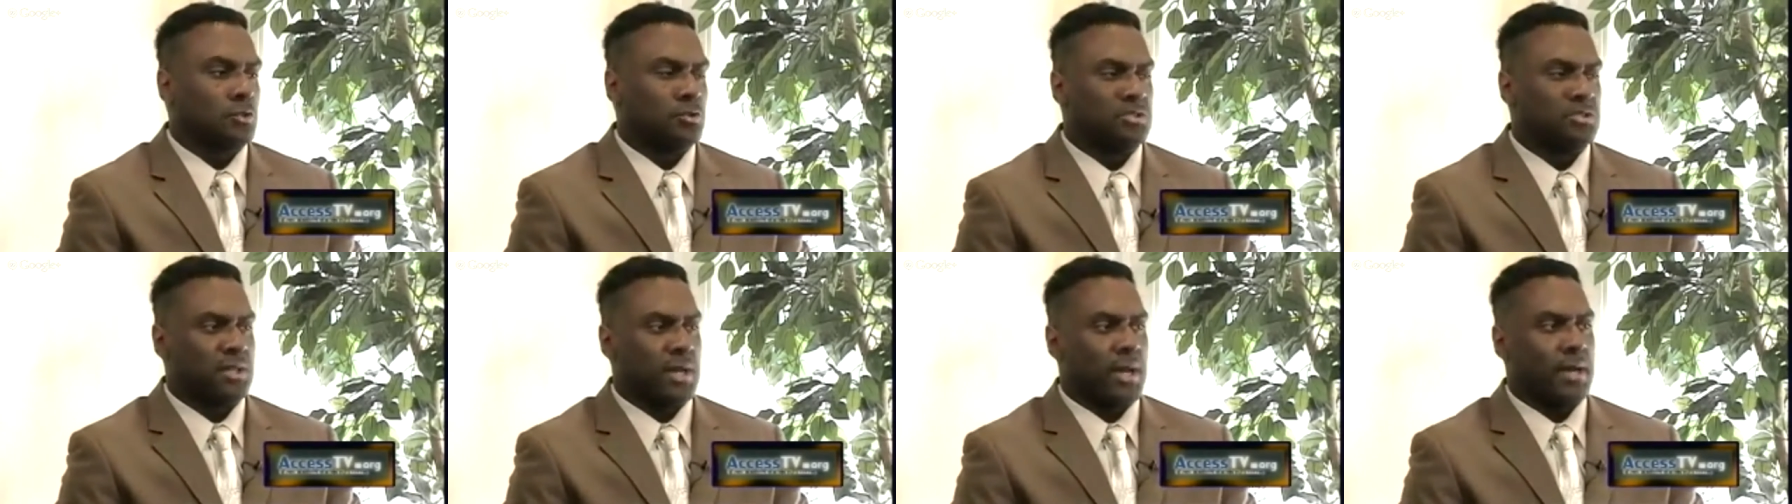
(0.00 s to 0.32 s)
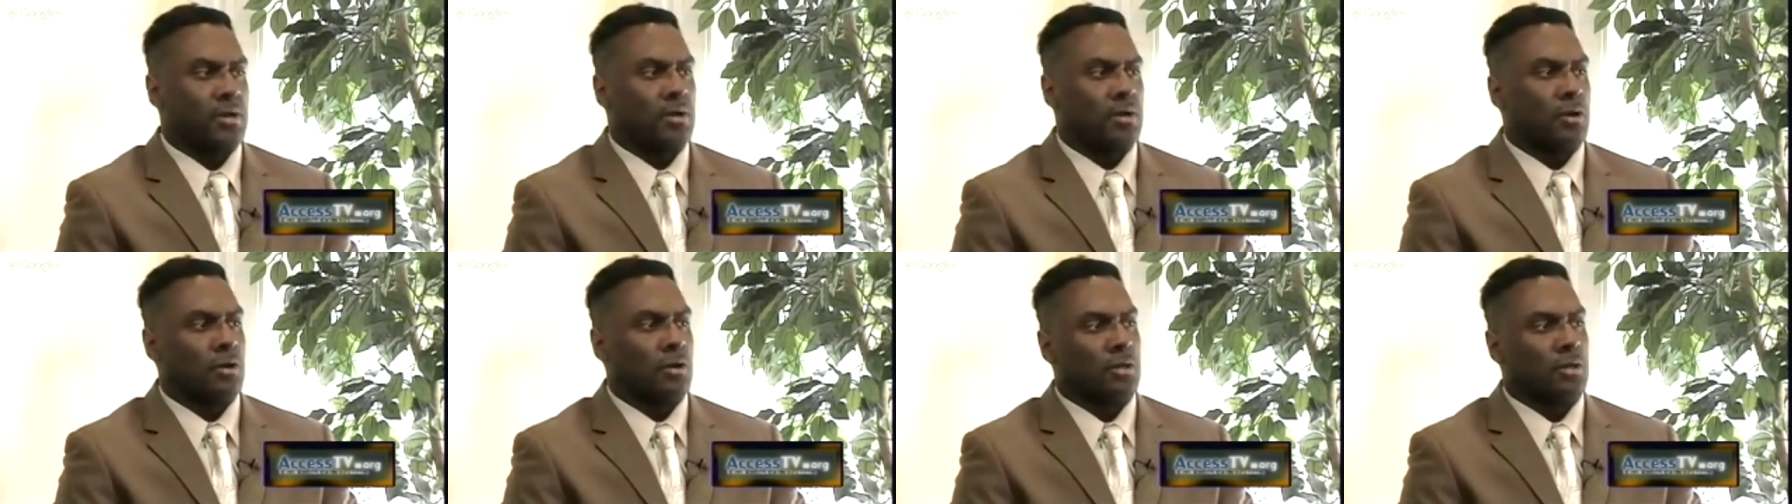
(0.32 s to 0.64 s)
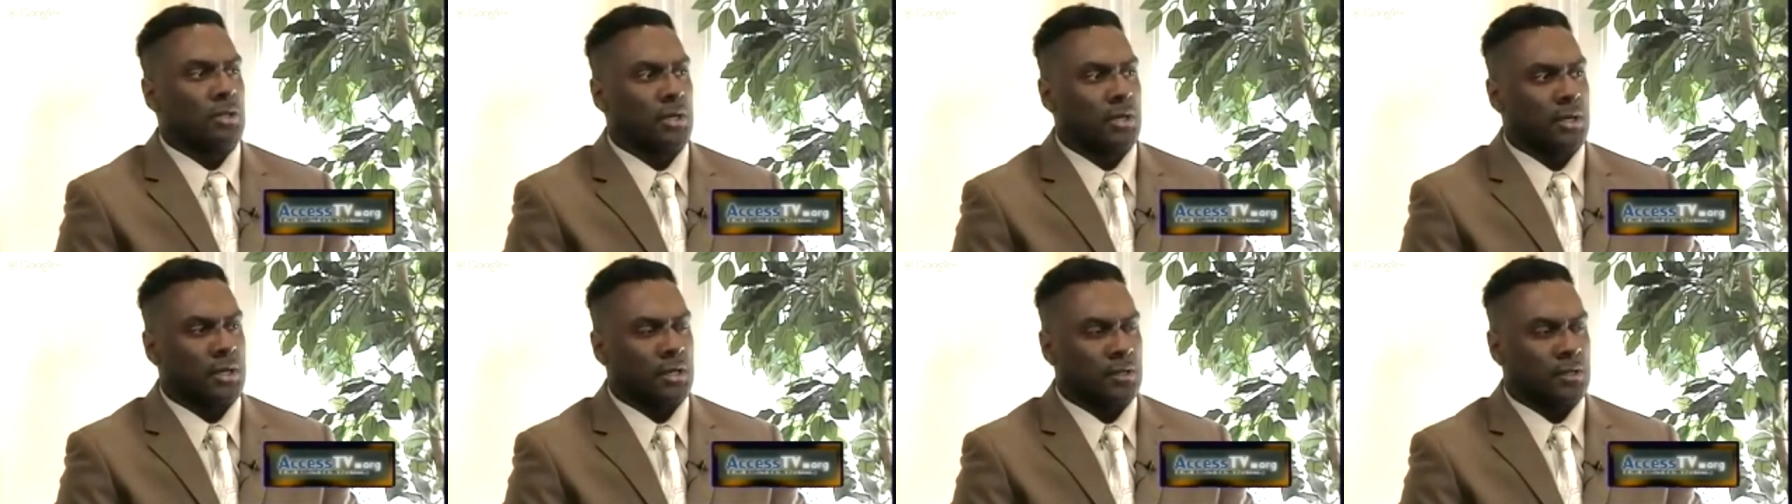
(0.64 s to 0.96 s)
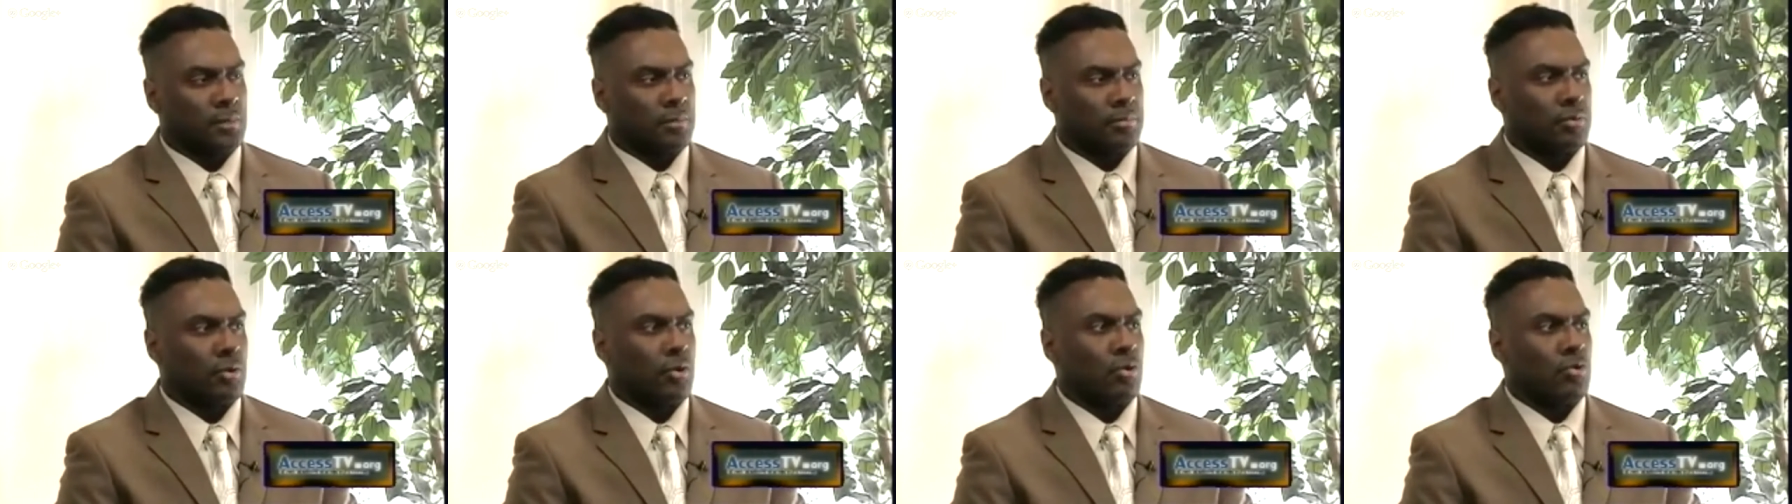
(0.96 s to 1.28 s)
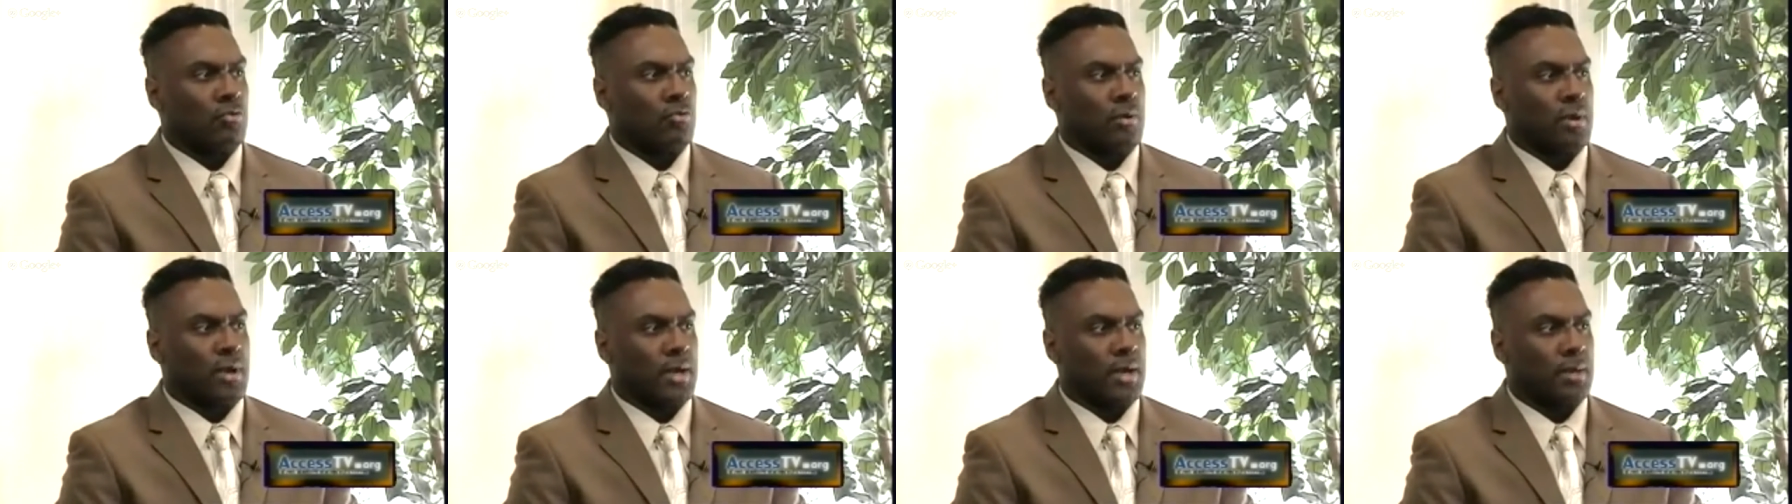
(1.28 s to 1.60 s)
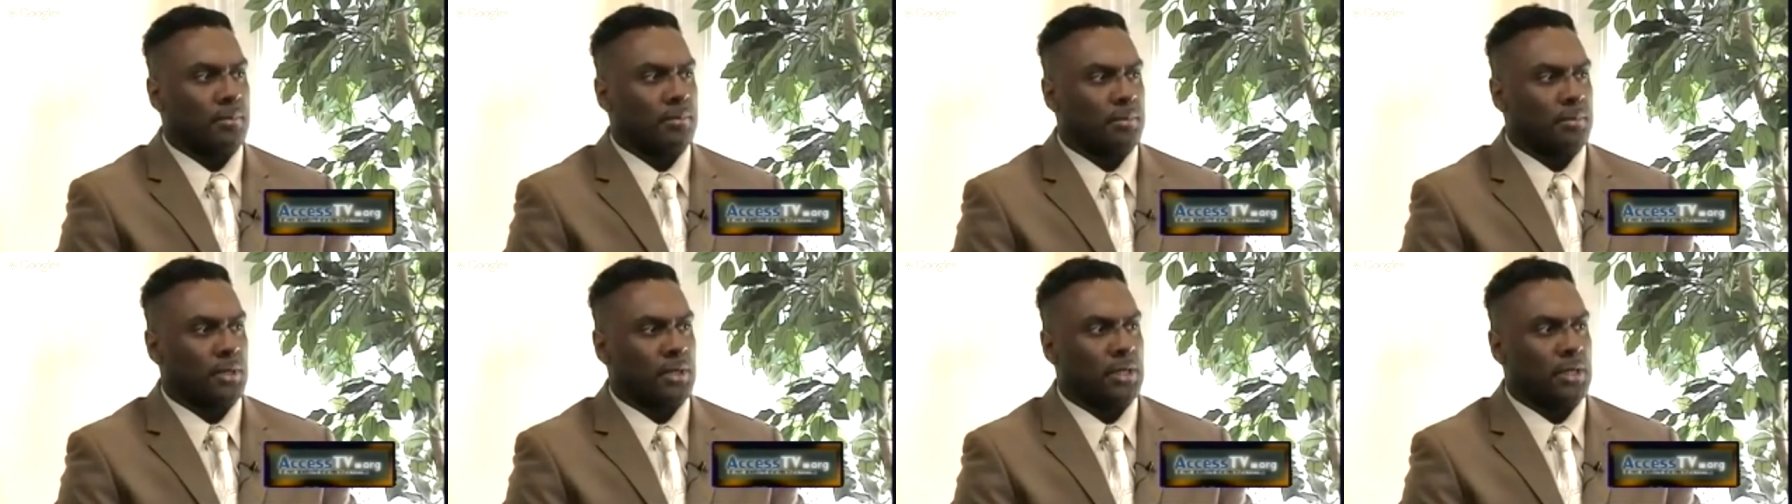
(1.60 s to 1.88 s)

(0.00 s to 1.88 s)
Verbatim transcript: said earlier in the program,